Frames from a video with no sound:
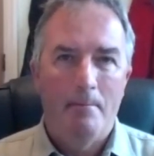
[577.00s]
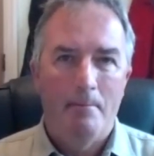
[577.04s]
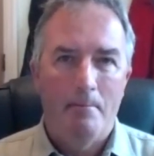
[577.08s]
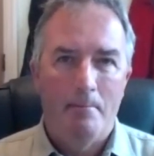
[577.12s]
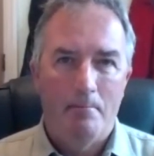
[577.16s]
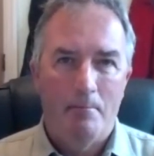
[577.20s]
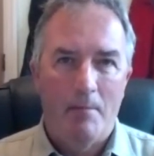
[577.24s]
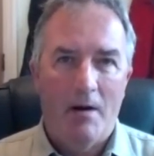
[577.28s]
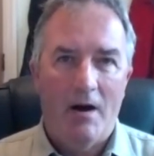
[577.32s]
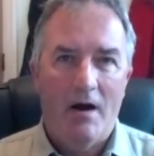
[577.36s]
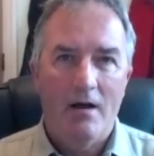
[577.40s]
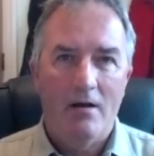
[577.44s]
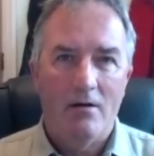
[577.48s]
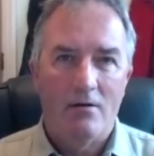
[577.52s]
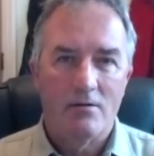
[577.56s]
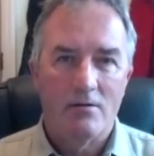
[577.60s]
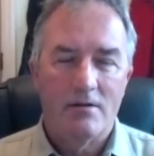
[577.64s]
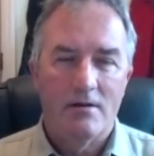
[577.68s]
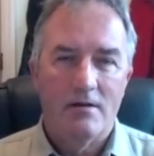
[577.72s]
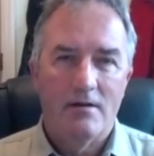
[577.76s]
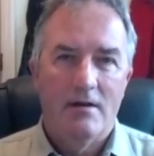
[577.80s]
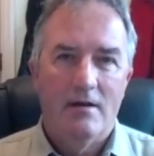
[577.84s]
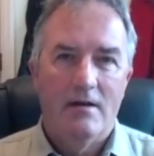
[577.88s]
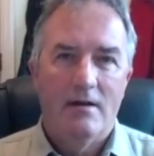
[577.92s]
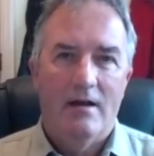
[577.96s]
mild,
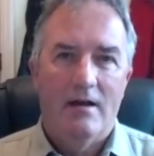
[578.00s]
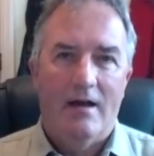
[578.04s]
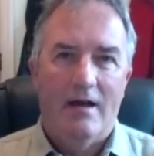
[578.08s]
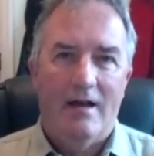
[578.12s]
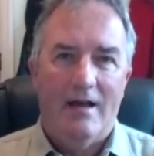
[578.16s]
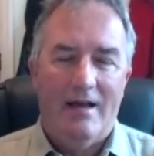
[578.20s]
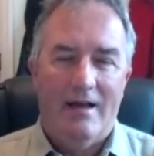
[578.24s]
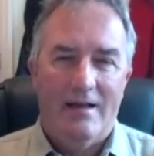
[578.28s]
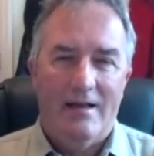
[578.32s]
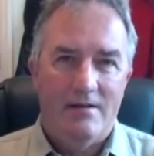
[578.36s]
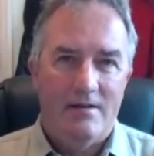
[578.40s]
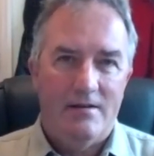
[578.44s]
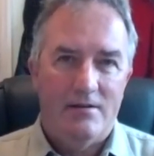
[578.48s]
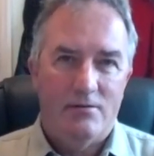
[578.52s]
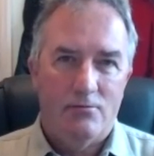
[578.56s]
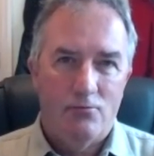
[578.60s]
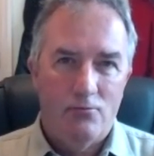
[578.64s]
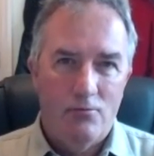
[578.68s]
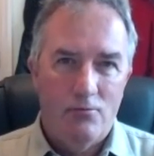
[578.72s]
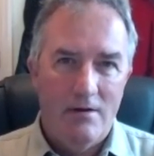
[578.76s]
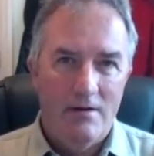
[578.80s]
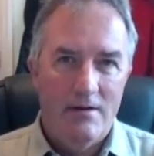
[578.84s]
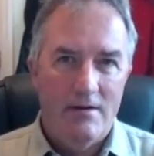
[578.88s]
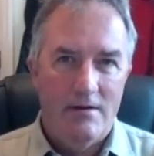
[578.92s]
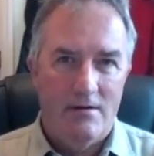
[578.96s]
and it's
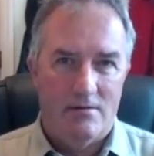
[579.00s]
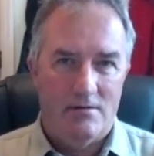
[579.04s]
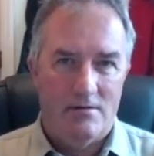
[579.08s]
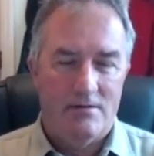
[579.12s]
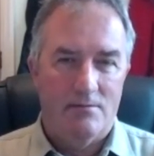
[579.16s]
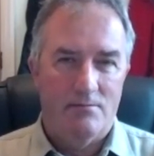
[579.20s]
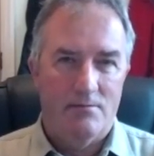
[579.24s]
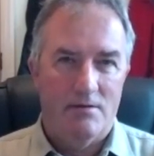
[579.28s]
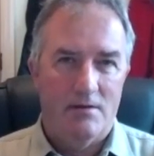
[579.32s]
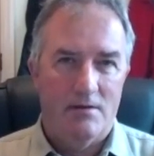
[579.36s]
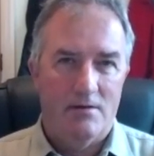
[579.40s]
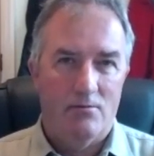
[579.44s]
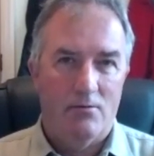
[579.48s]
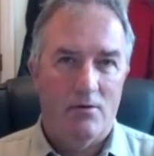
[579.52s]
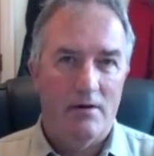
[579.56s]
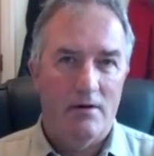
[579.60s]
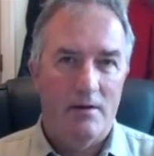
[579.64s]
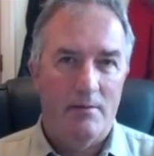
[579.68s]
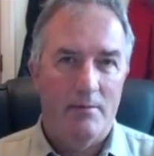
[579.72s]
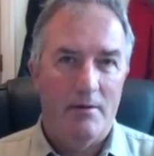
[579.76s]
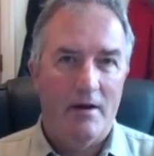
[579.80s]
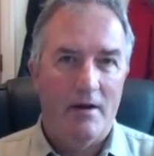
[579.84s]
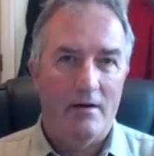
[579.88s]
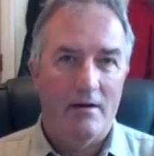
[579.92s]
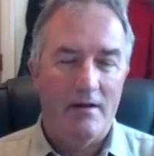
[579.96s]
really not something to worry
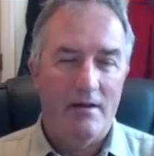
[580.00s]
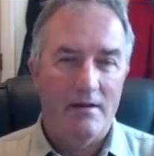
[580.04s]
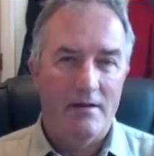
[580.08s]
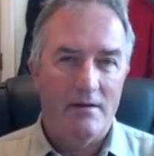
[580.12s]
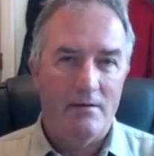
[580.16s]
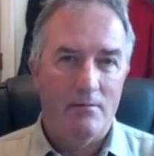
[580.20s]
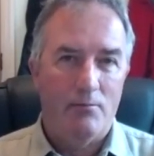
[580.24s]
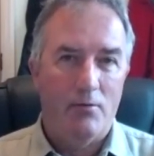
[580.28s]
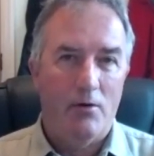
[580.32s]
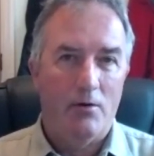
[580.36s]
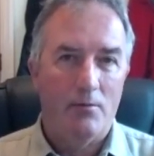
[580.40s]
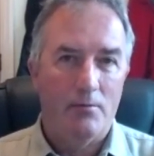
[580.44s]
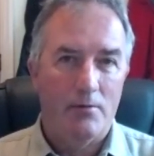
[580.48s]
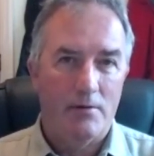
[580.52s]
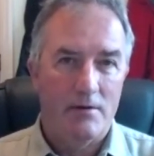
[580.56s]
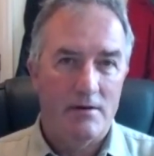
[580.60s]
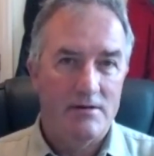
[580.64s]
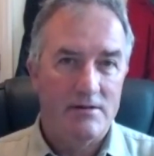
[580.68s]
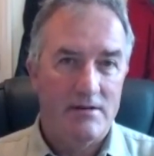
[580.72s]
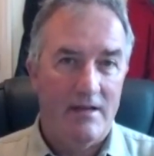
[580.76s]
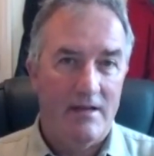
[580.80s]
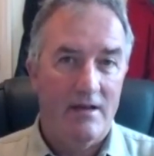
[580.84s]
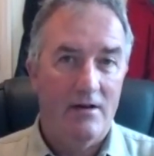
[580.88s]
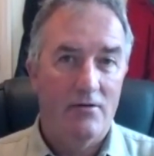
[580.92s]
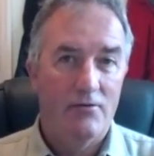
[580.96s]
about in the
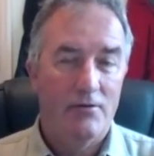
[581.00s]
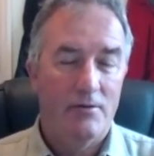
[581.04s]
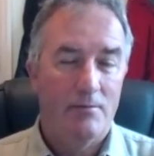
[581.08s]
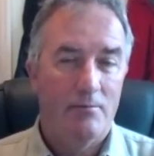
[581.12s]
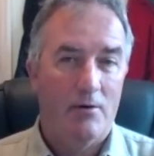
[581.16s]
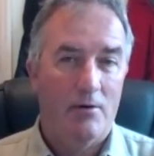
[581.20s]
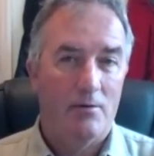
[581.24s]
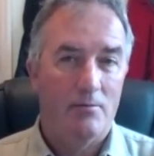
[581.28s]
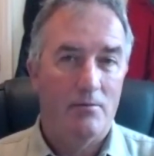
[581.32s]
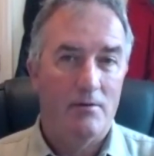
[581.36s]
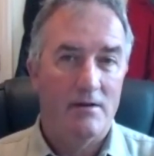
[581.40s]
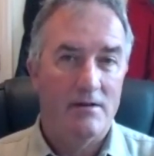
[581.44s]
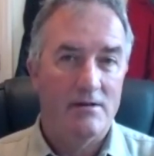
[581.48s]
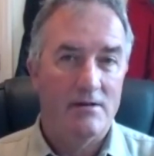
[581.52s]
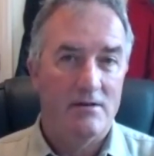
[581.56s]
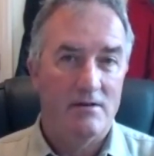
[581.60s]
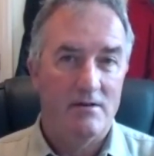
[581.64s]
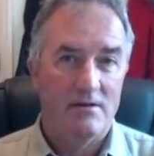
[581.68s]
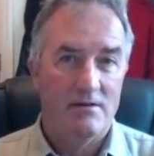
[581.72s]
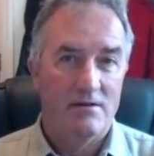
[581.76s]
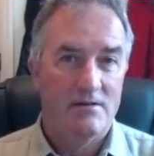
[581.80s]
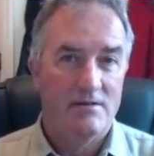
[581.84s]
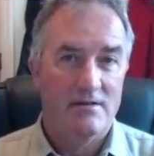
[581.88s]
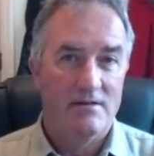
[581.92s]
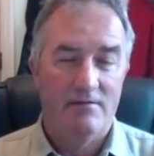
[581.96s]
population, a healthy population
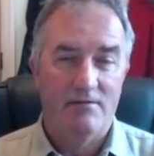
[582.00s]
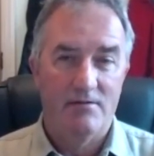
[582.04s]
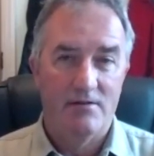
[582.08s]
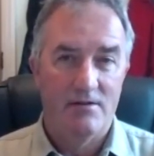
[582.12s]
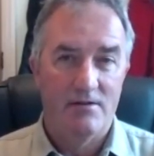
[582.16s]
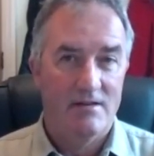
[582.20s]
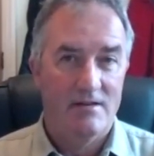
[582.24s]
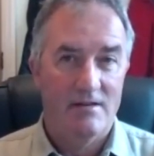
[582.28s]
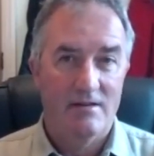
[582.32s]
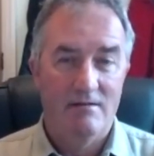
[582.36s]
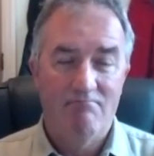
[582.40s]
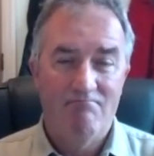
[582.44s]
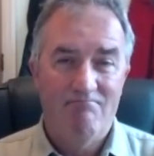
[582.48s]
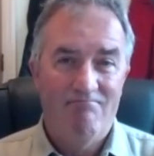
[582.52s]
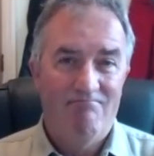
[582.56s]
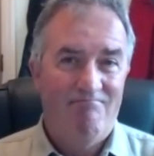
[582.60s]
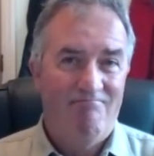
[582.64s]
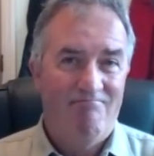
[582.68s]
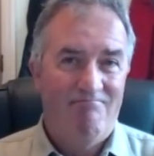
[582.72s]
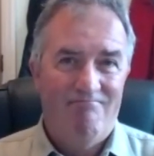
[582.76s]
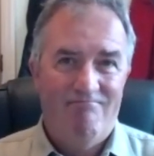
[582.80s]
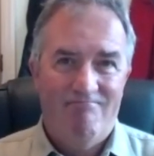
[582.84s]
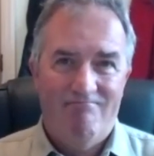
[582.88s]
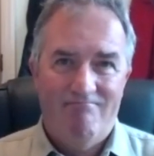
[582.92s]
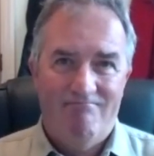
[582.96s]
under 70.
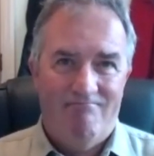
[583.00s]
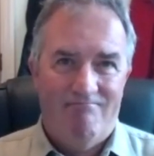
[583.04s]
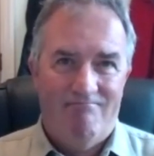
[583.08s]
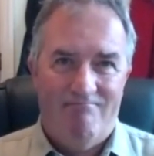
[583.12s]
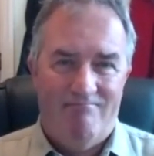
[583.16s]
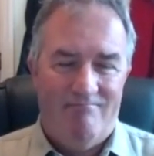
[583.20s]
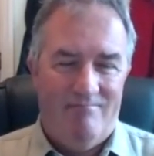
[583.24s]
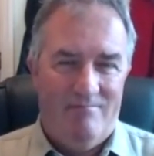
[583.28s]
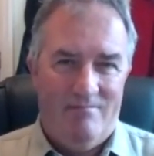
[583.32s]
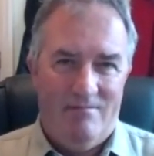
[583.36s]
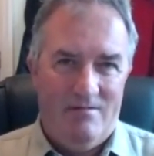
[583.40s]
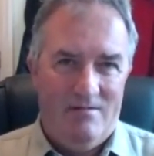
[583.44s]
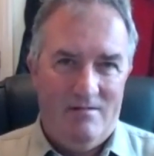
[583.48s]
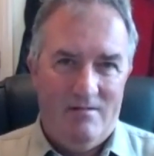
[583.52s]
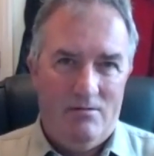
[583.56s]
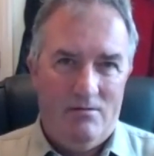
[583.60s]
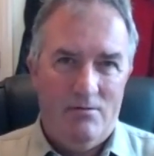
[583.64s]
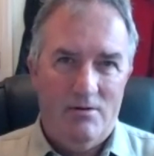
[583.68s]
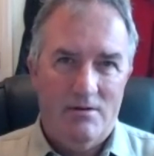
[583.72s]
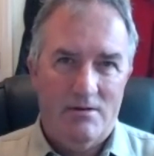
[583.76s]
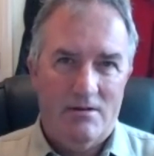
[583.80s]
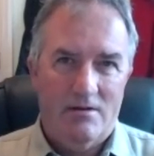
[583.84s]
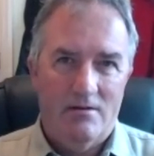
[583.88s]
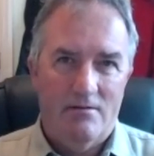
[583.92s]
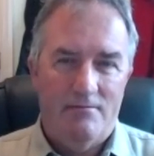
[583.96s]
The
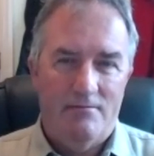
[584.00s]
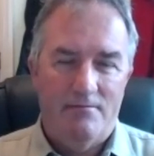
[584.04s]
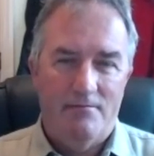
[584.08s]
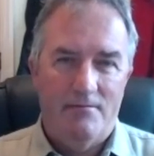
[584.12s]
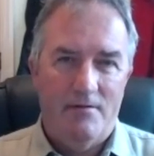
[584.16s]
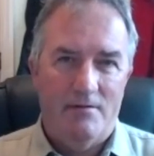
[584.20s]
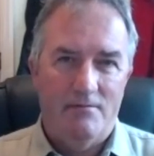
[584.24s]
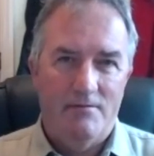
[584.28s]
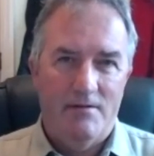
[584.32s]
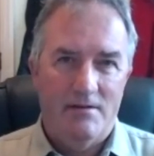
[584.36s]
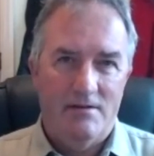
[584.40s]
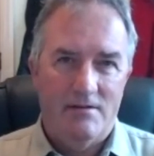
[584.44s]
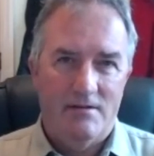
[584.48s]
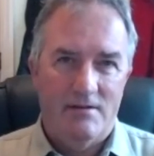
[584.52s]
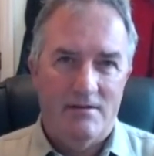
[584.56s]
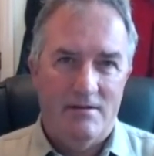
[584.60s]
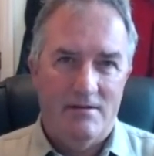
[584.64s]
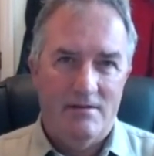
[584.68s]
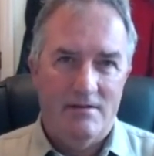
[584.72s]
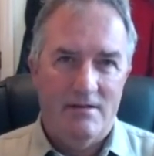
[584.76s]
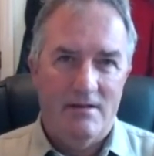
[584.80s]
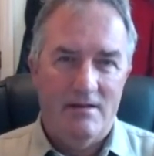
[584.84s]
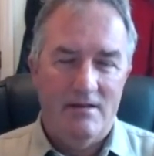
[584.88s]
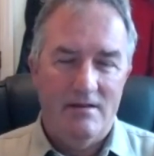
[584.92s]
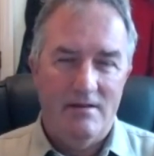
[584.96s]
risk of this
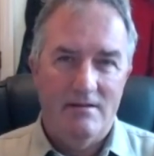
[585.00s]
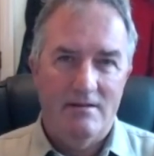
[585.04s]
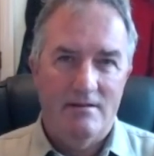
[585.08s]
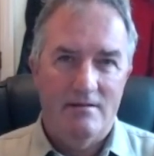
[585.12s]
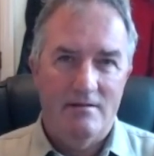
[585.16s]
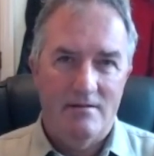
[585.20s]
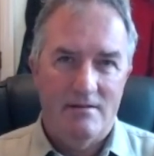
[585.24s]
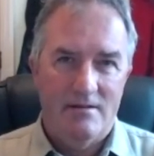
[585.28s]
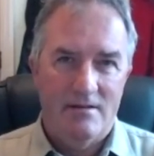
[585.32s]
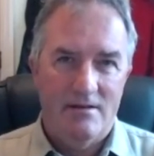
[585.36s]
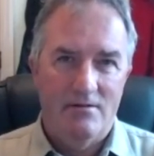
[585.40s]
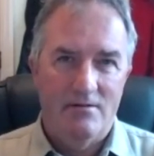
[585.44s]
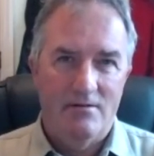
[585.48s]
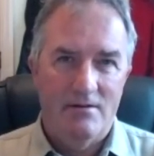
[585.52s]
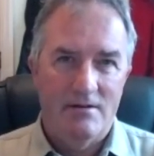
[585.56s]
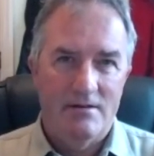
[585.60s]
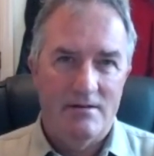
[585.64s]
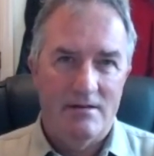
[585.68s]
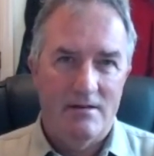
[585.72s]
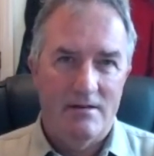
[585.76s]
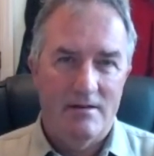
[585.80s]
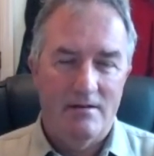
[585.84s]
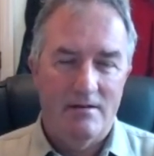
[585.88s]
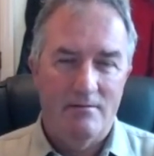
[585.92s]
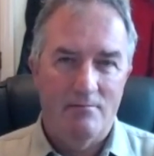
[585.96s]
disease
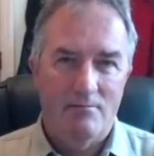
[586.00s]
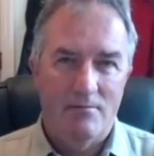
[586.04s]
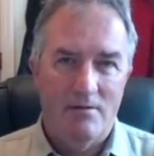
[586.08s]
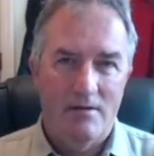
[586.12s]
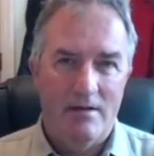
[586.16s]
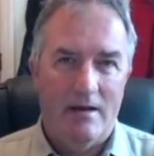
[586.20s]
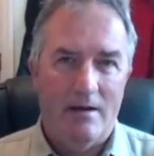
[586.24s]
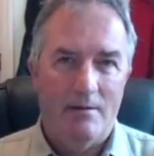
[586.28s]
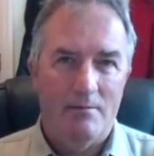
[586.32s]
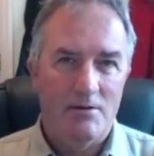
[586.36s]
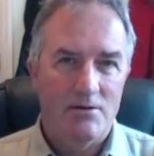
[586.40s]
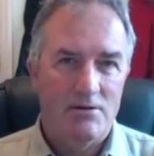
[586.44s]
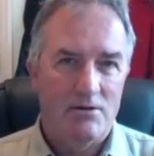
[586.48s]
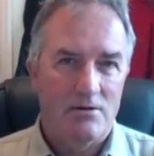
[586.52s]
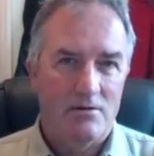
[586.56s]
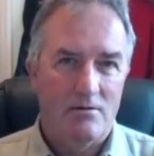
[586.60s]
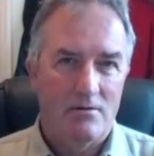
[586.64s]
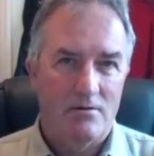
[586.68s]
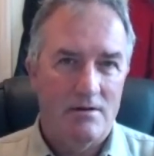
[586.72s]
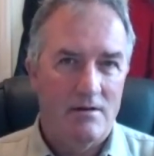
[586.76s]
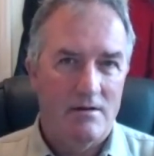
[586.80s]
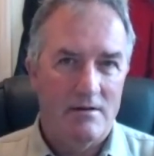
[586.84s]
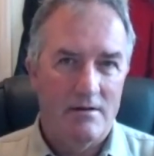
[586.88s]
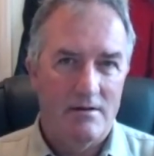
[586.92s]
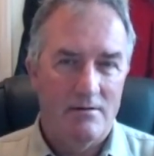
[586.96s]
seriously damaging or
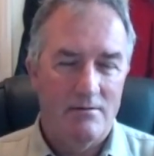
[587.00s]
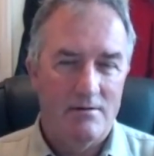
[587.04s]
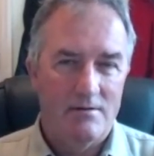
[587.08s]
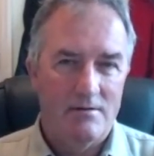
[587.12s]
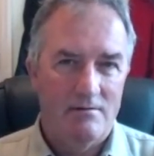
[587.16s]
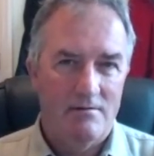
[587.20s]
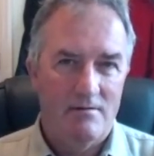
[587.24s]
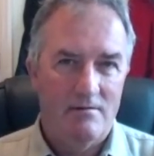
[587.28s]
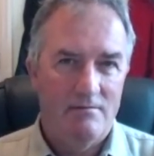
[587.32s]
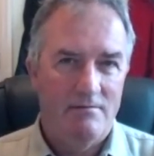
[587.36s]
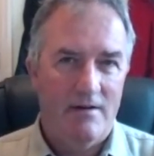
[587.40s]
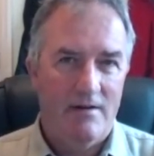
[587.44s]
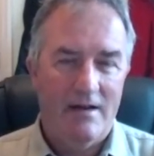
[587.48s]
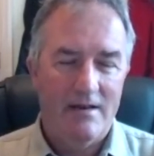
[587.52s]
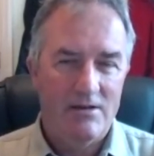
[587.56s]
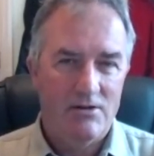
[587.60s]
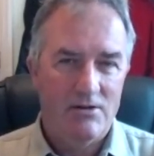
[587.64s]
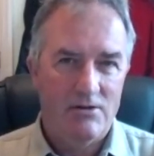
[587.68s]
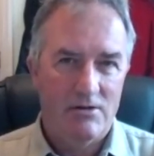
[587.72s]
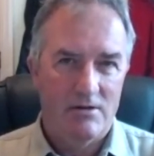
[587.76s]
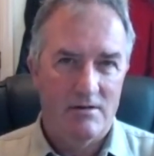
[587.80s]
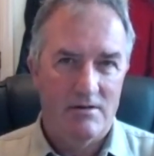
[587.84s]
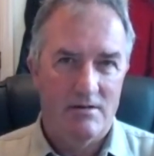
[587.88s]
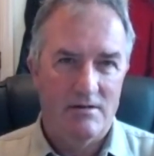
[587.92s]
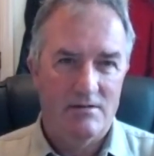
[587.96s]
killing you is
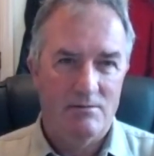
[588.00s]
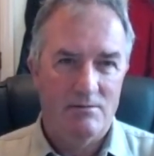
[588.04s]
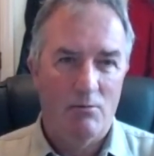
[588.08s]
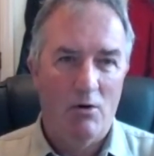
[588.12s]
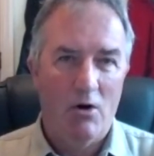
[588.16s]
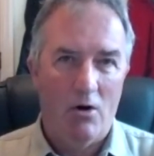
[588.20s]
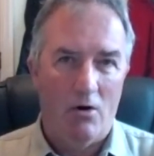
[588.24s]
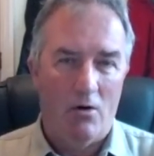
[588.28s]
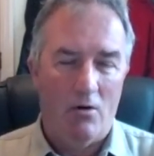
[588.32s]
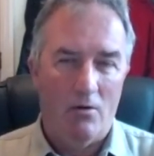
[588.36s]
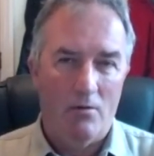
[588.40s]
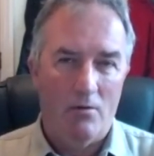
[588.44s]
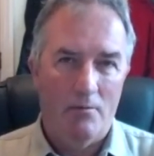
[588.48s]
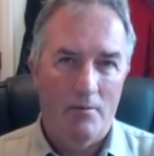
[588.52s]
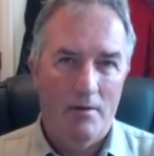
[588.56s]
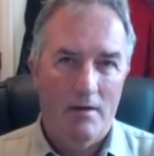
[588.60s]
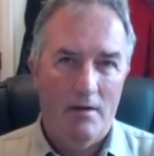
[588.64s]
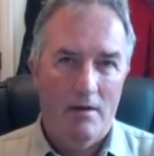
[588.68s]
vanishingly small.